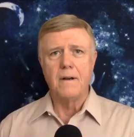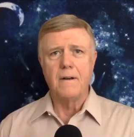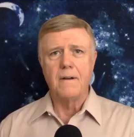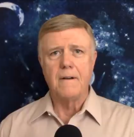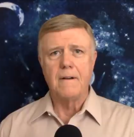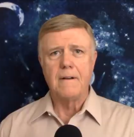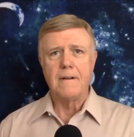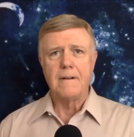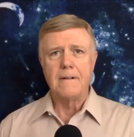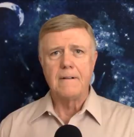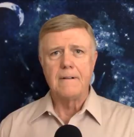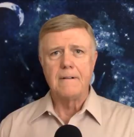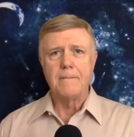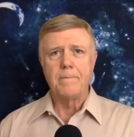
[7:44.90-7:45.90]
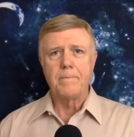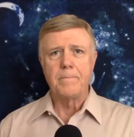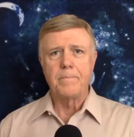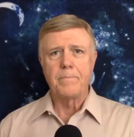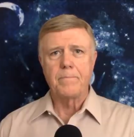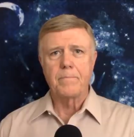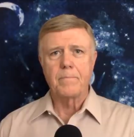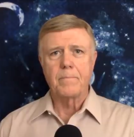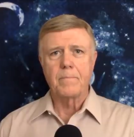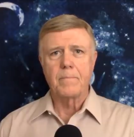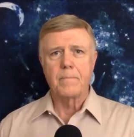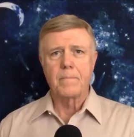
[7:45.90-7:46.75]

(no one is talking)